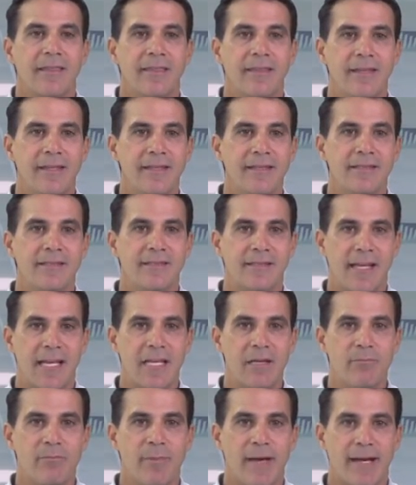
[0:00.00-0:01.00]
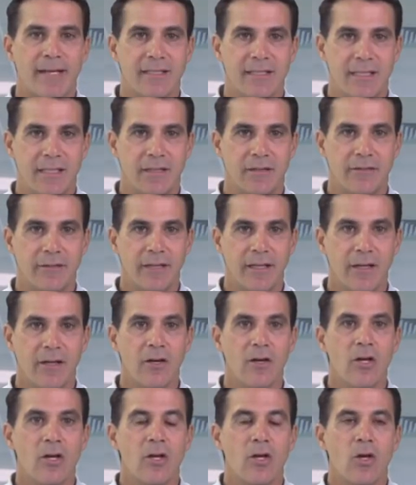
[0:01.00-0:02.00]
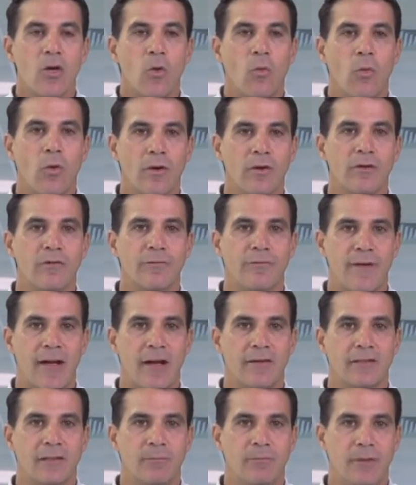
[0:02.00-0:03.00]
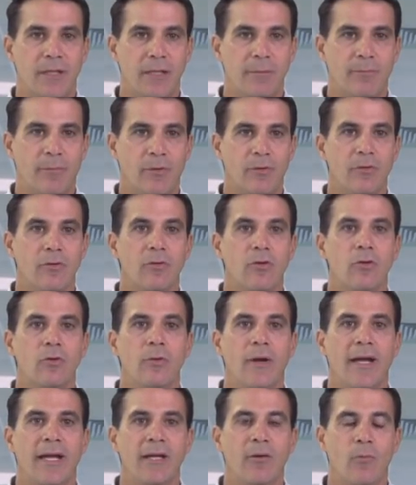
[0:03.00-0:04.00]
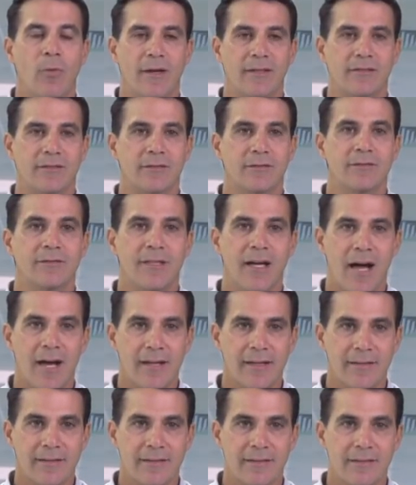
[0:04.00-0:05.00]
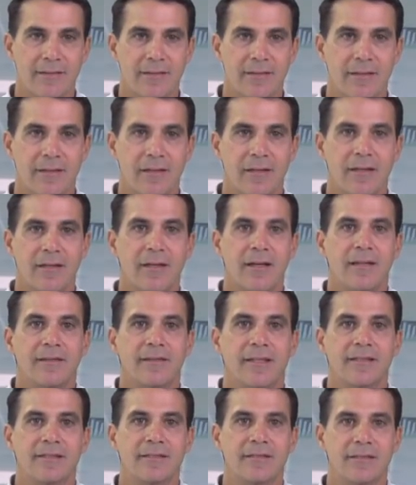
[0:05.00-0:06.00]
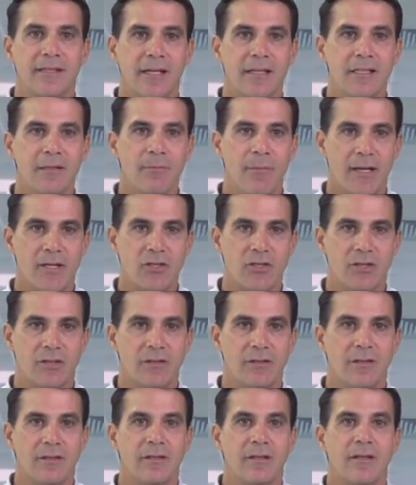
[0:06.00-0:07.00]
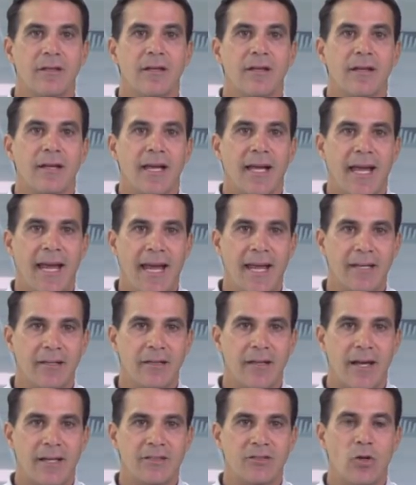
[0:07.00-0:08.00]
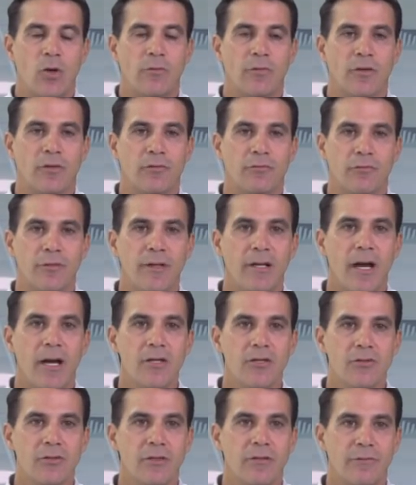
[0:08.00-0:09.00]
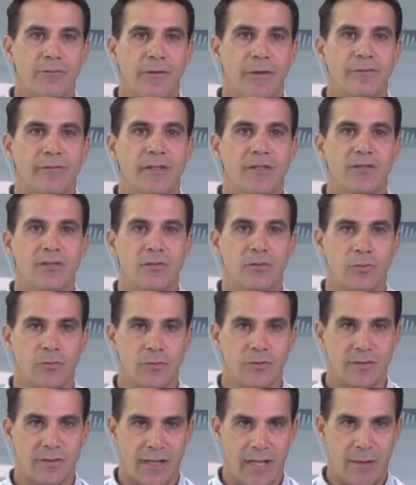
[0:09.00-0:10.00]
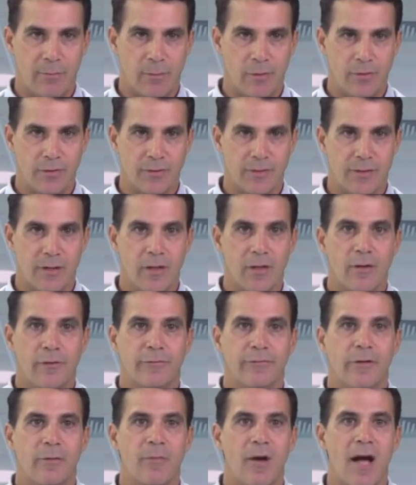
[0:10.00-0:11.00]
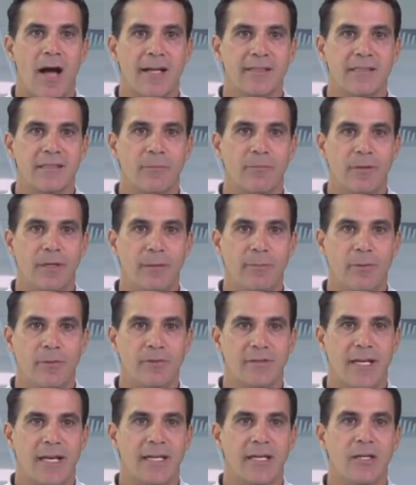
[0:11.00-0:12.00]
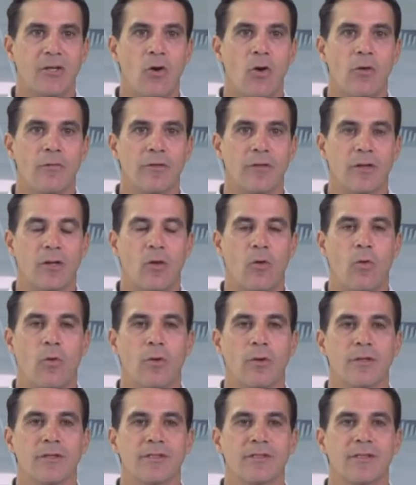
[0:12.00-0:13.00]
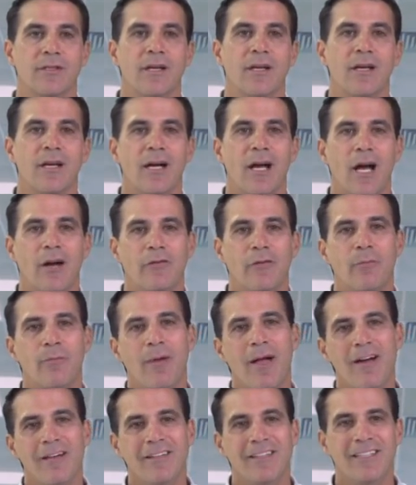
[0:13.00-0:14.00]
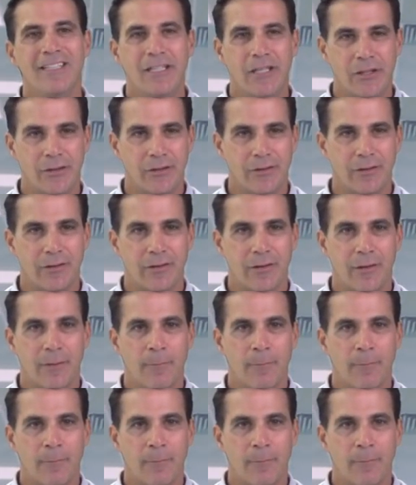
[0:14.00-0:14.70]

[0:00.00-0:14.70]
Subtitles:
these same bacteria weren't found in people who ate Western diets. The study mentioned analyzed over 350 stool samples from Hadza people taken over the course of about a year.